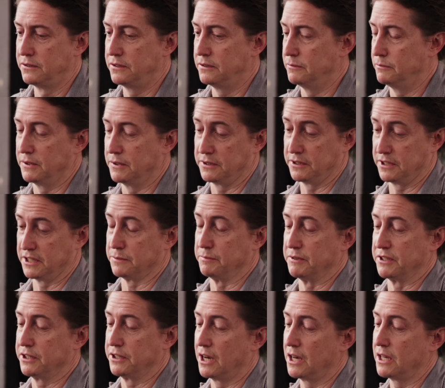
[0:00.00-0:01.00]

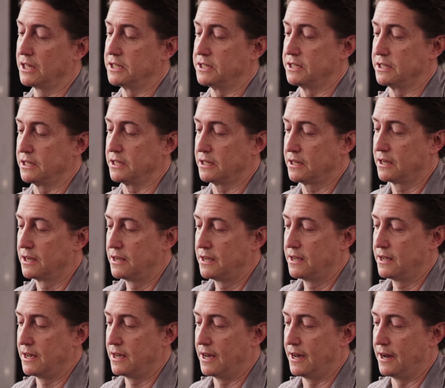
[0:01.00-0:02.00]
mythology,
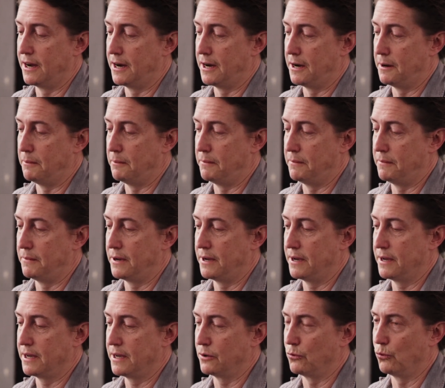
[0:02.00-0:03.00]

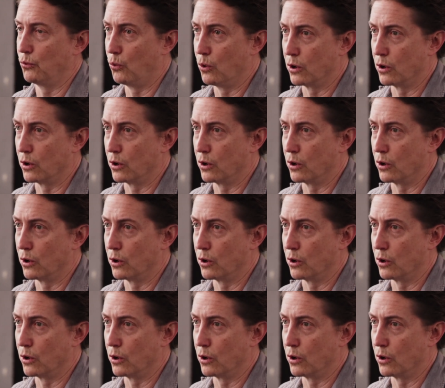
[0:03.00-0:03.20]
and